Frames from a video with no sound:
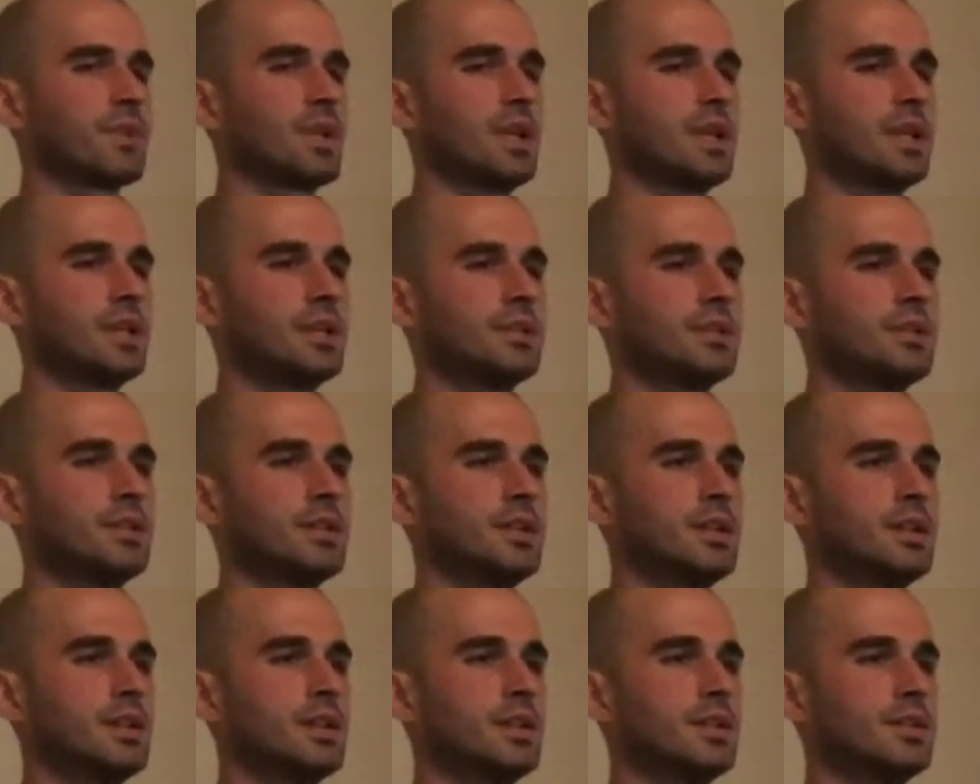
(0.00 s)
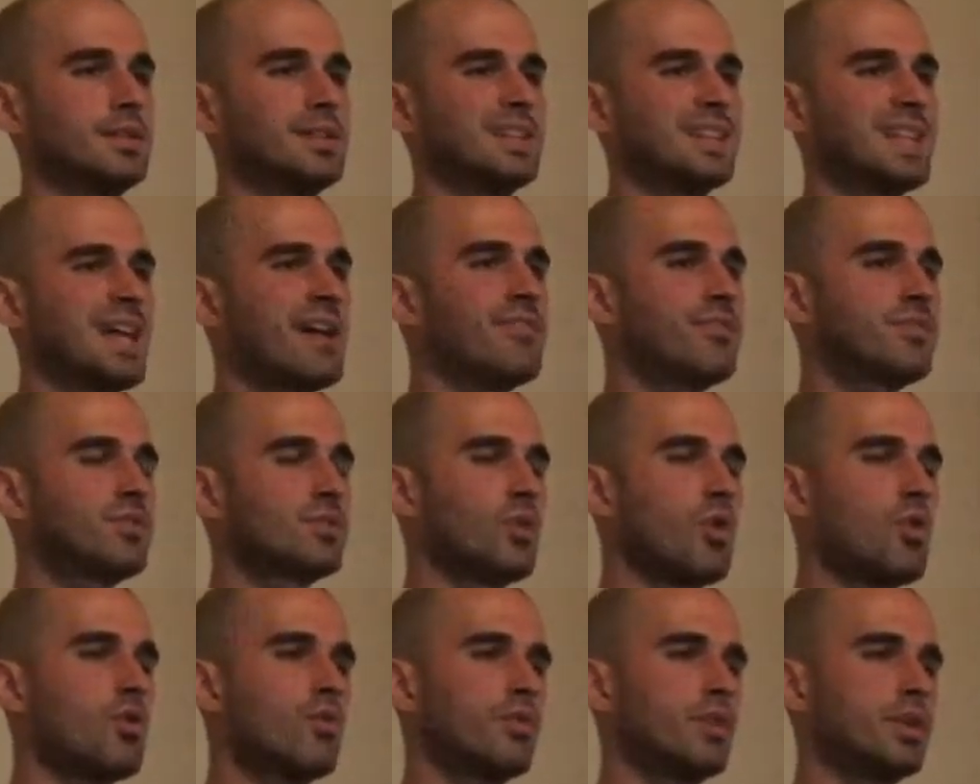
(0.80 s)
And uh, the
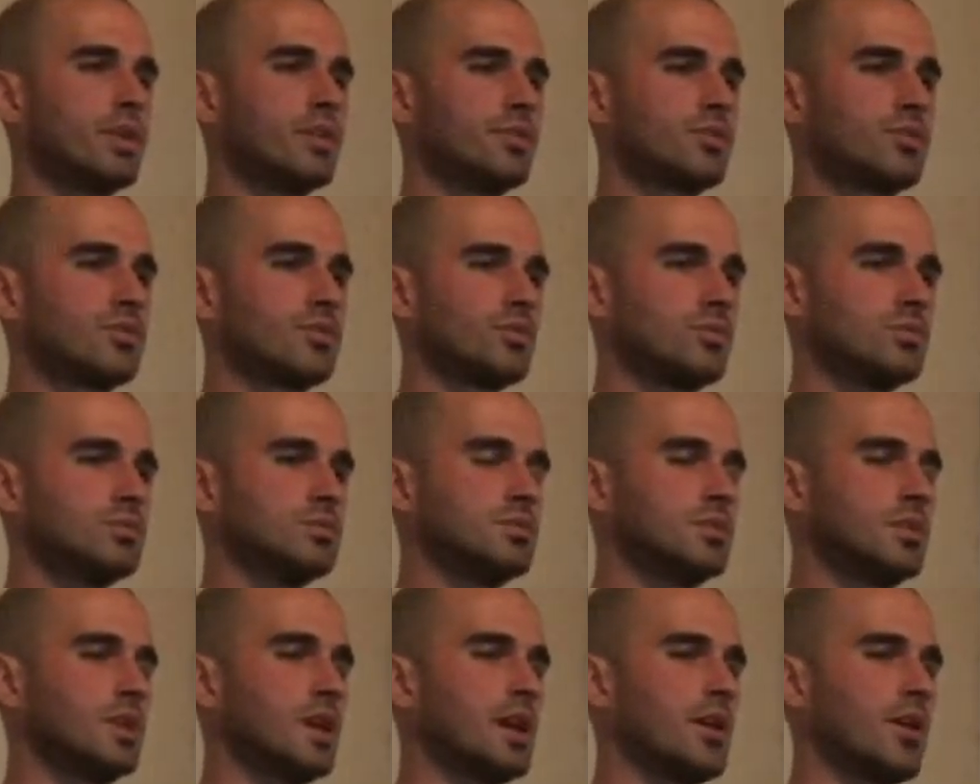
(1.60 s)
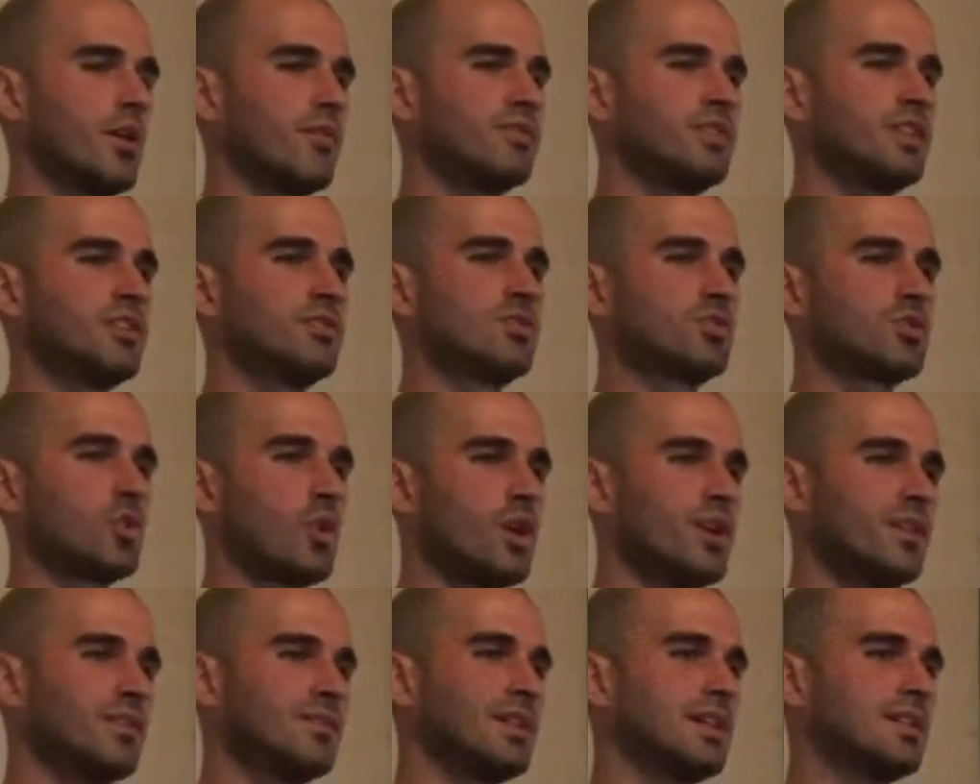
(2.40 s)
leftovers uh, of the
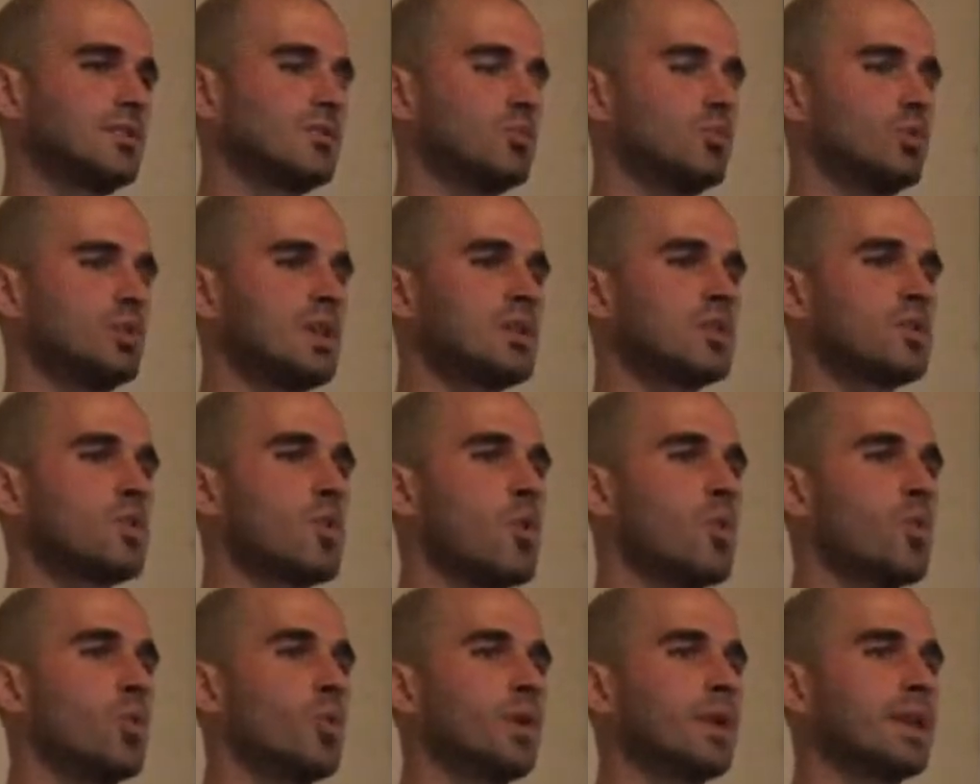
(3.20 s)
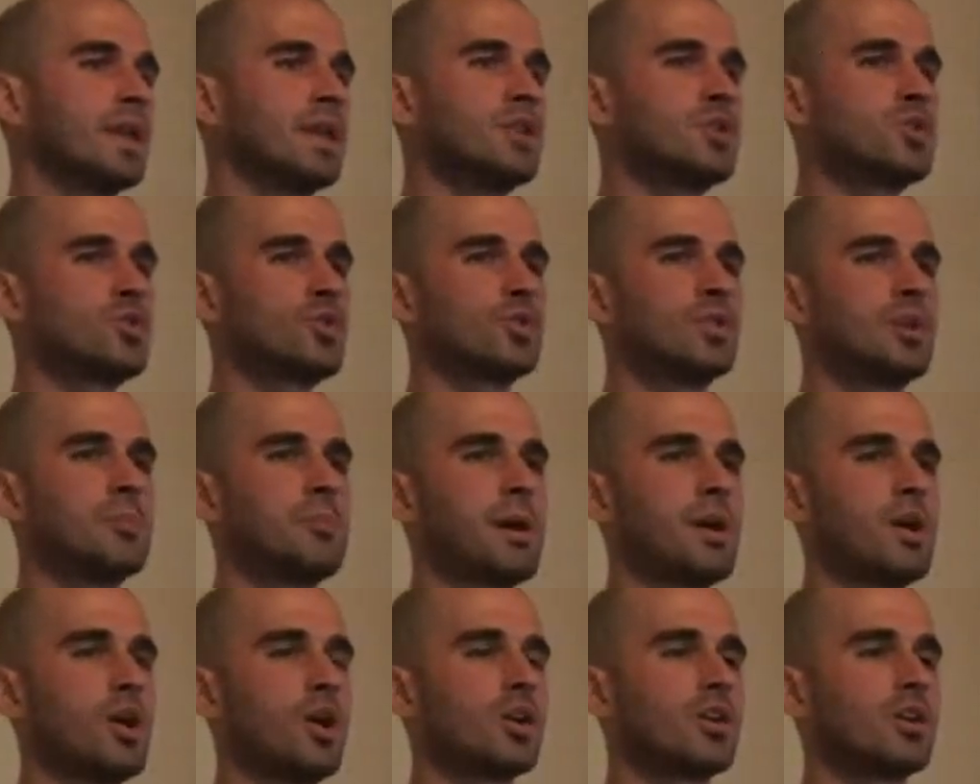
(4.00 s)
stories that wouldn't go into the
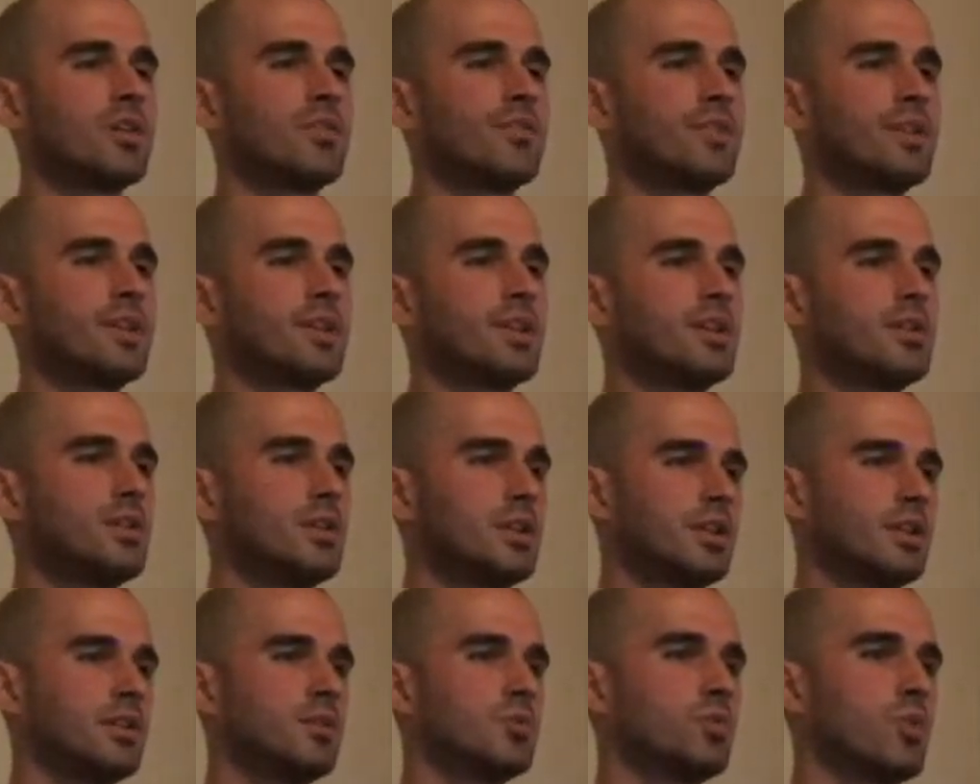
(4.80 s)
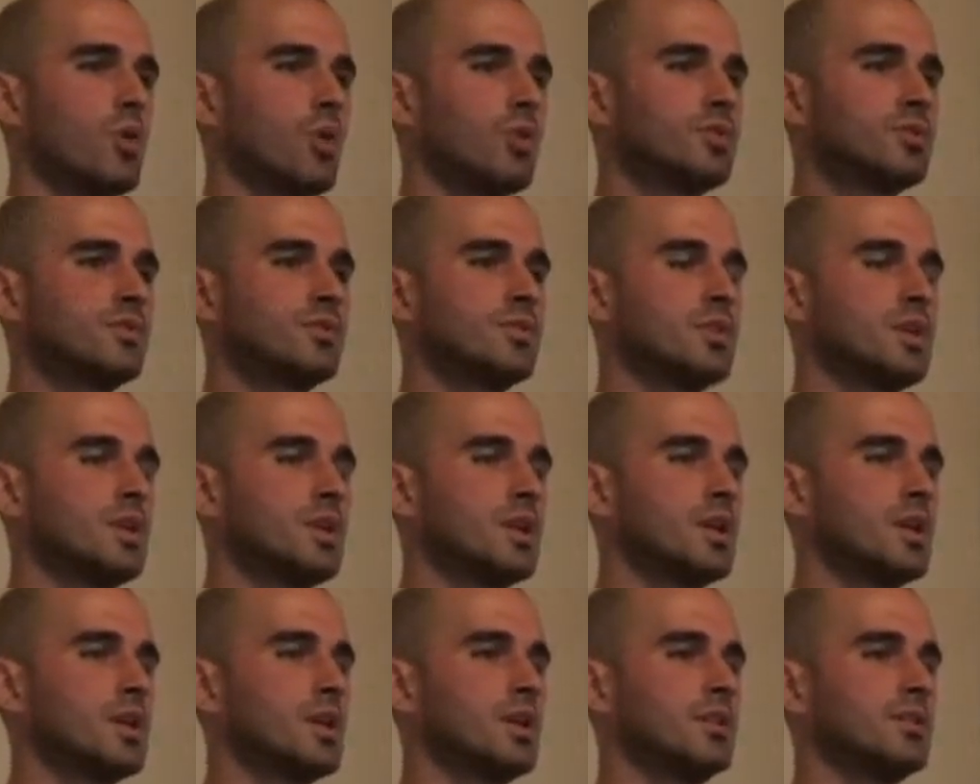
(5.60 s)
biography, he, he wrote
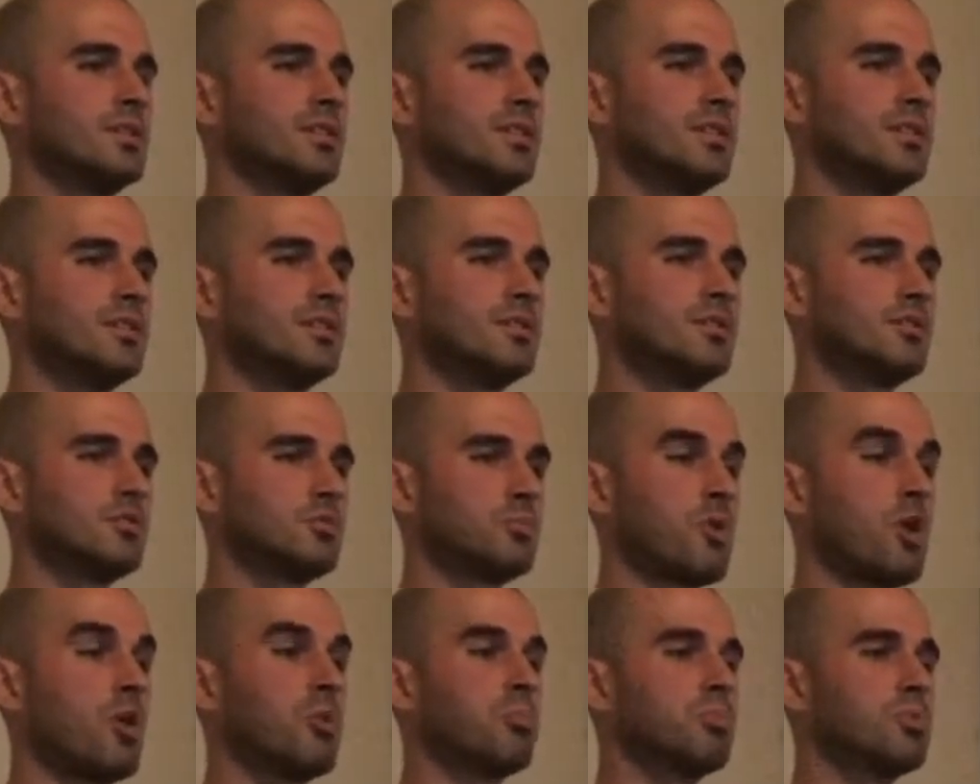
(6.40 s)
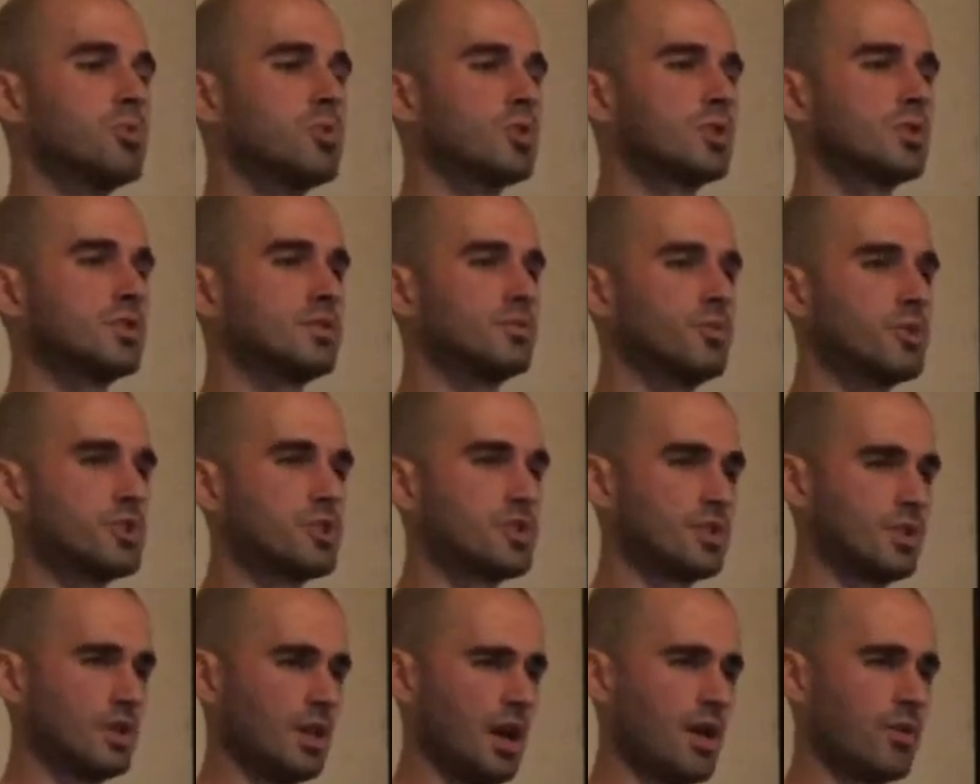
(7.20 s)
this small book
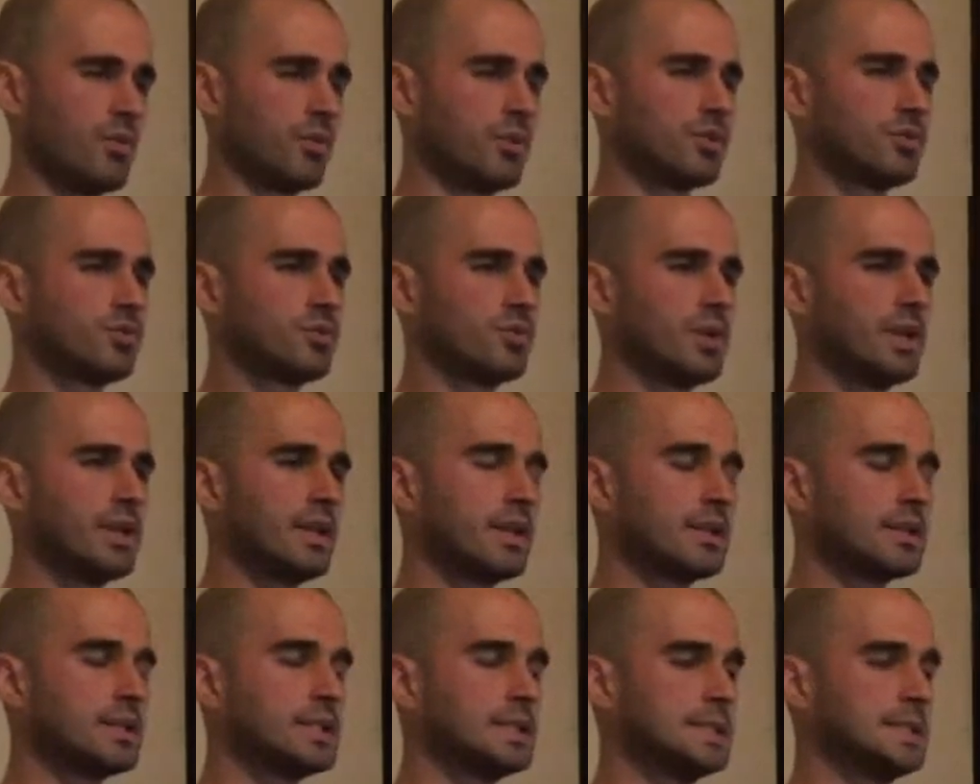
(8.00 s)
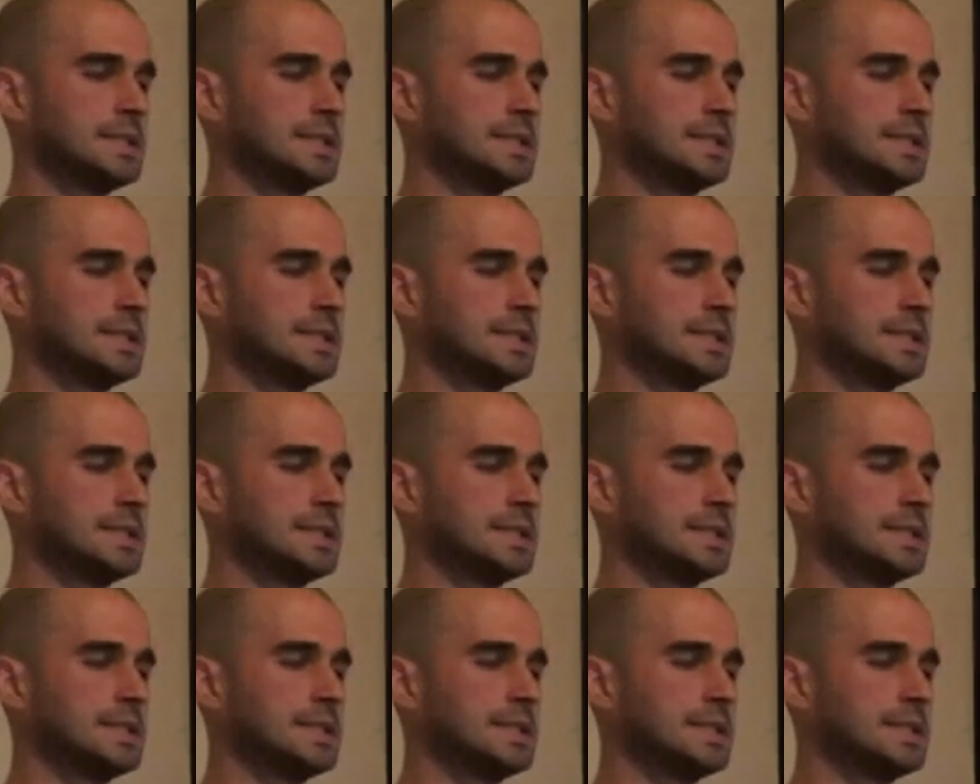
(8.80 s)
which I was reading.